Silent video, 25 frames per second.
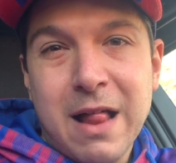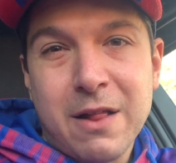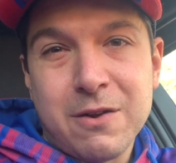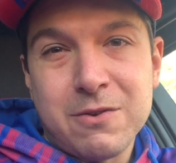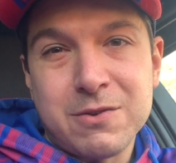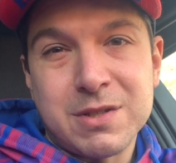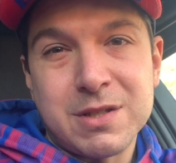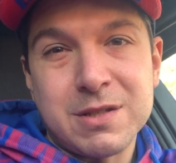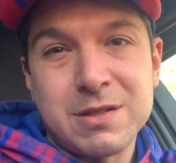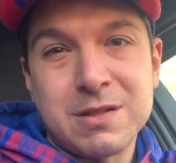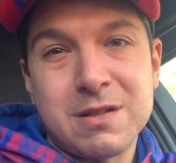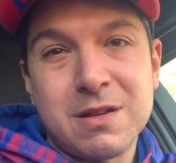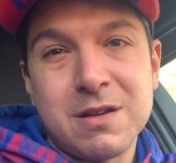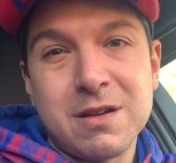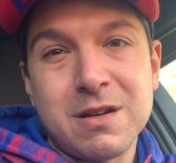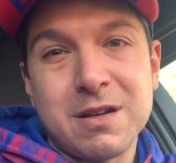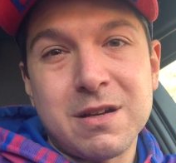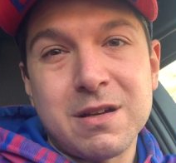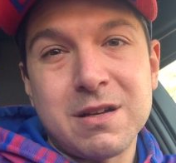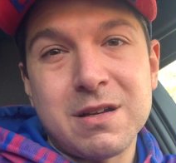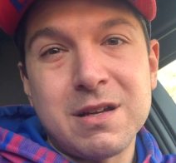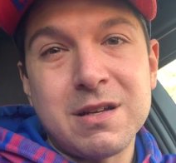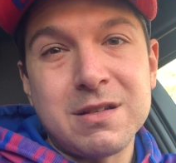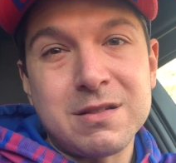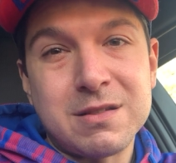is
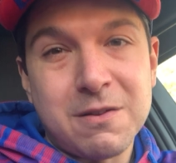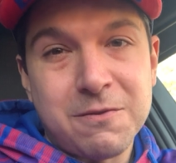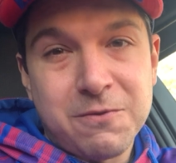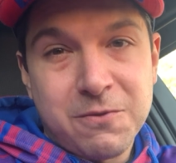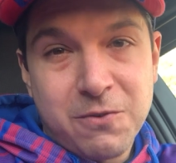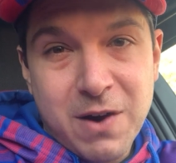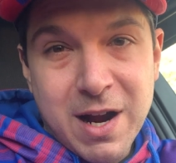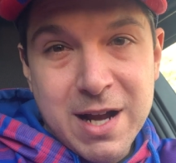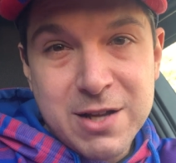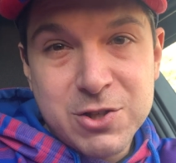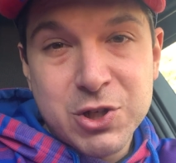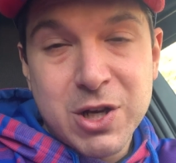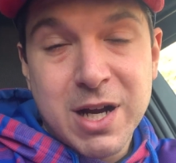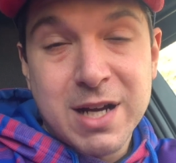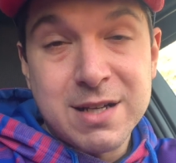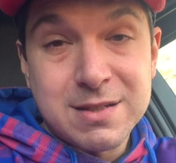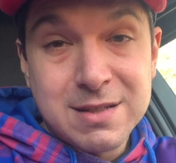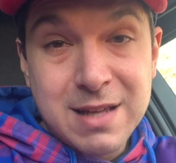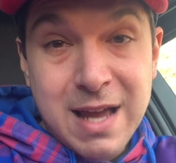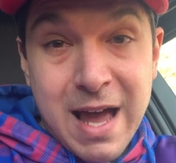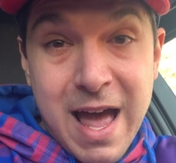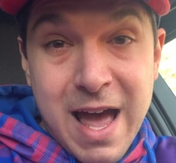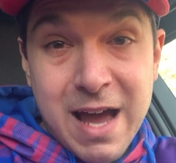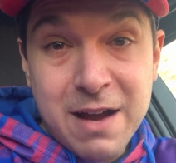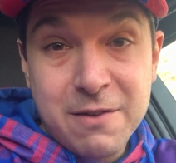the franchise
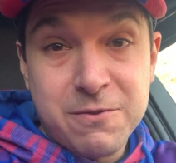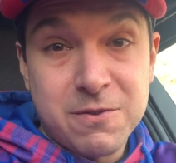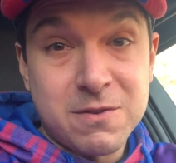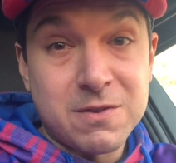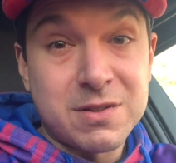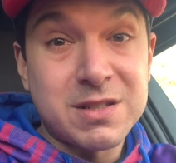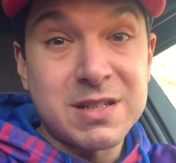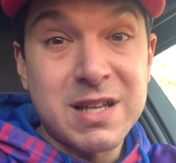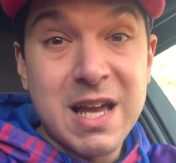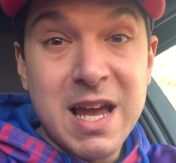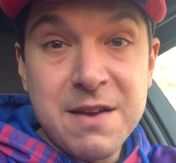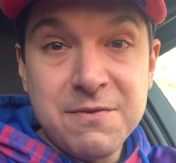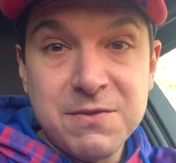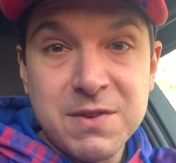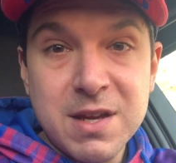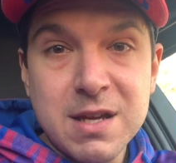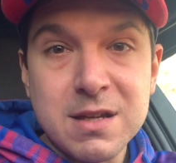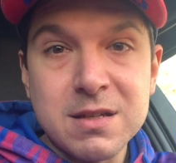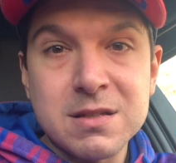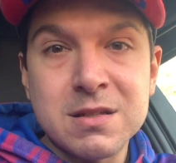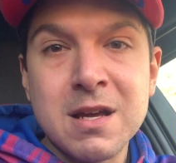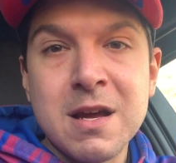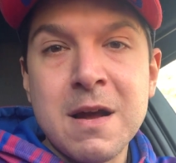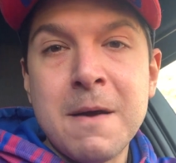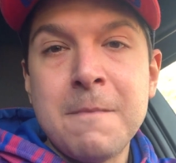tag for
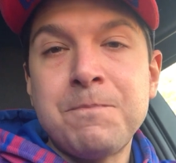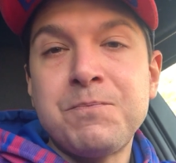safeties.